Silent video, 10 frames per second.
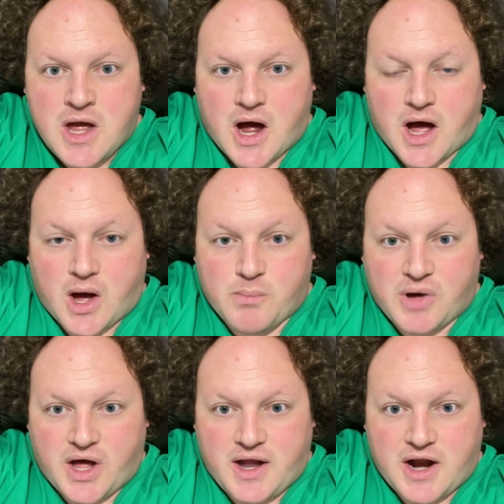
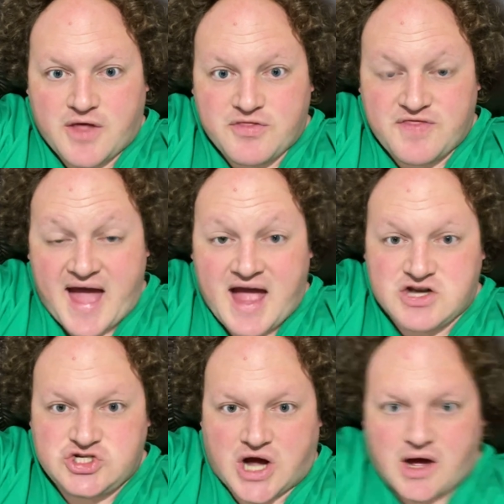But
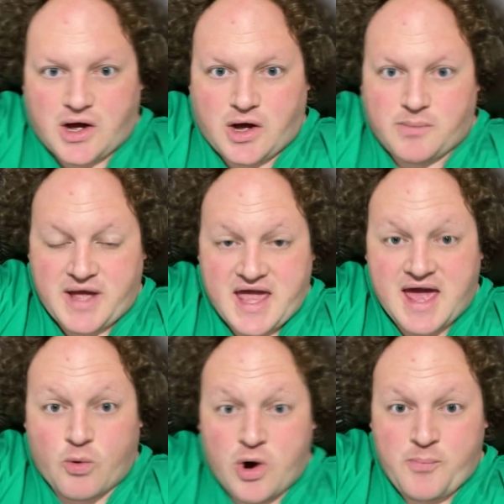that job,
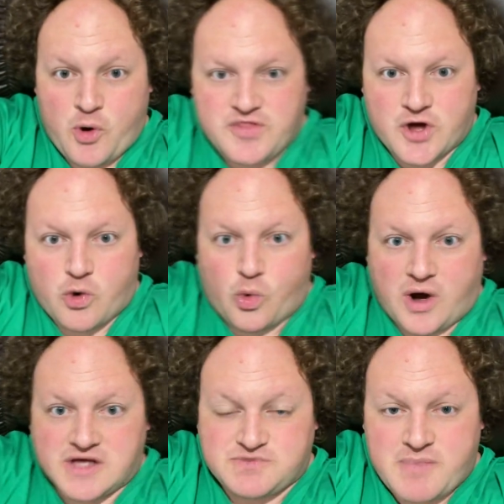he at one point, though,
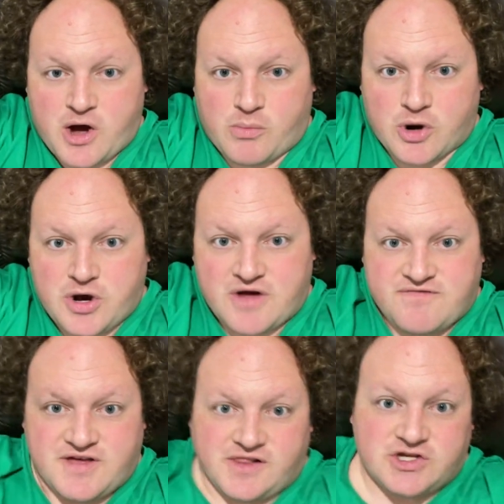was Melbourne
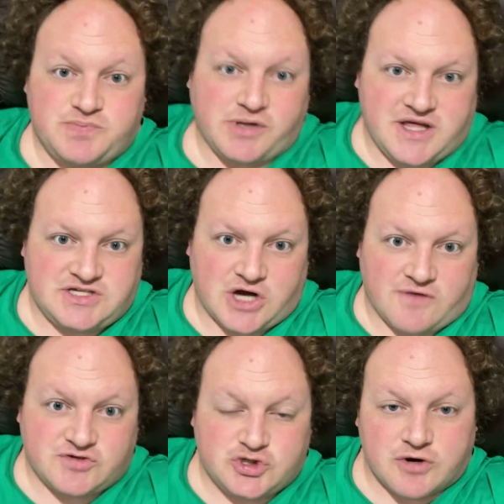Village Police
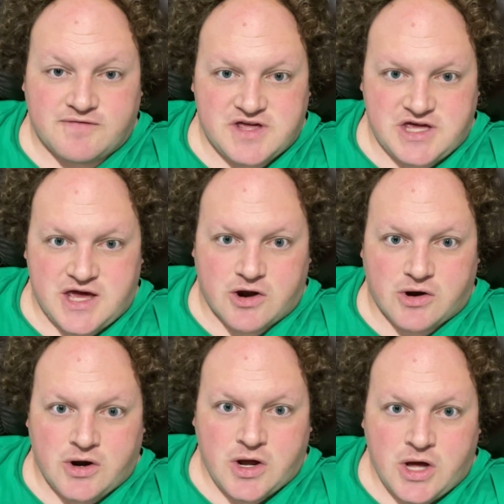Officer of the
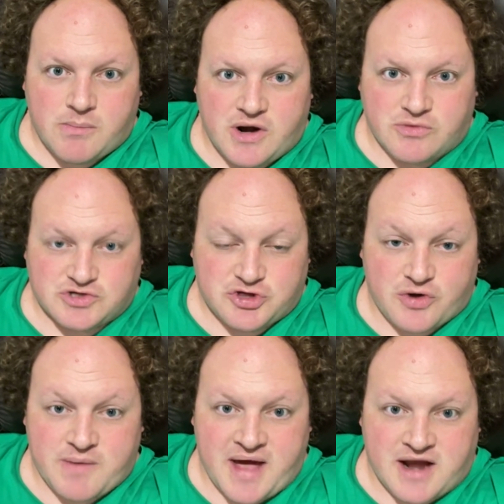Year, but it was a
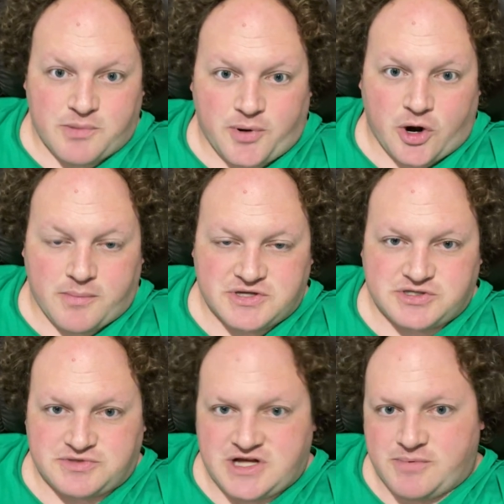3-man department,
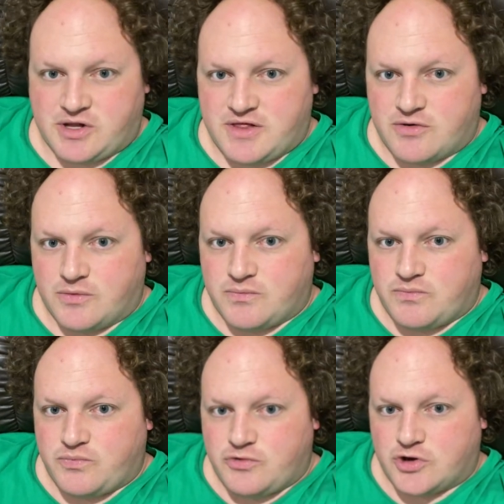so typically
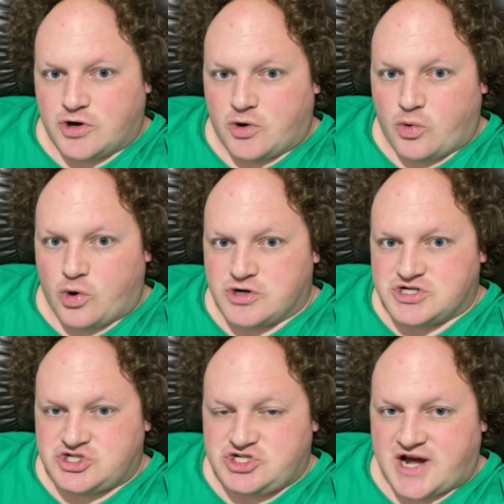the award
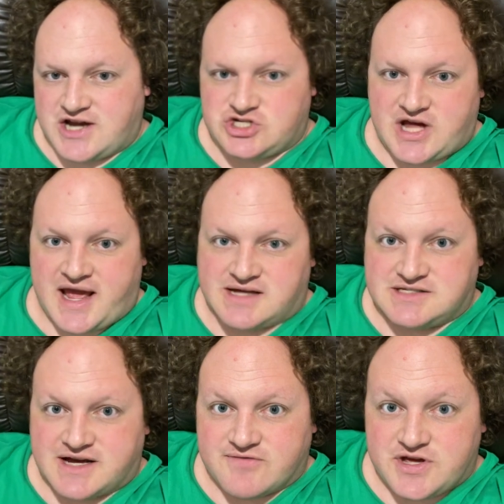just changed
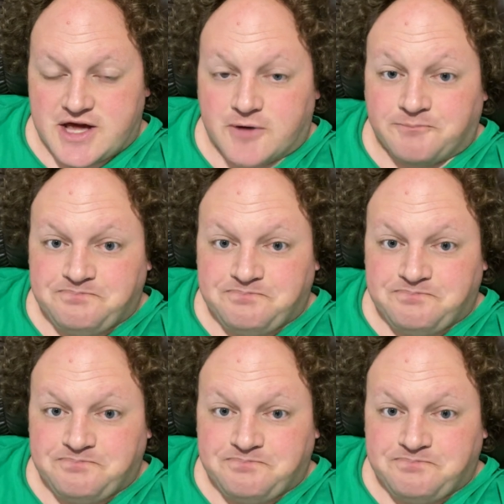hands every year.